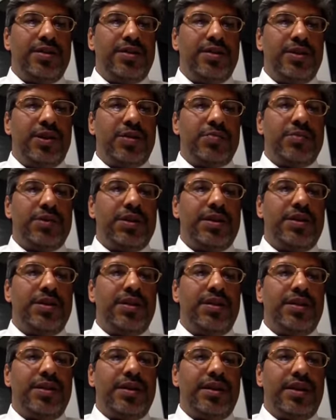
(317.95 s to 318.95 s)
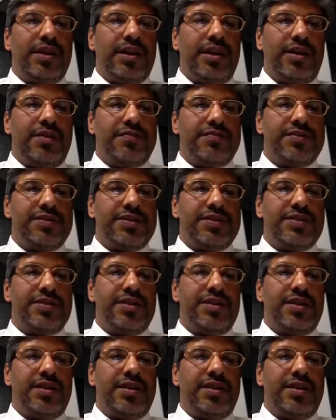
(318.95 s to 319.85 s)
normal graphs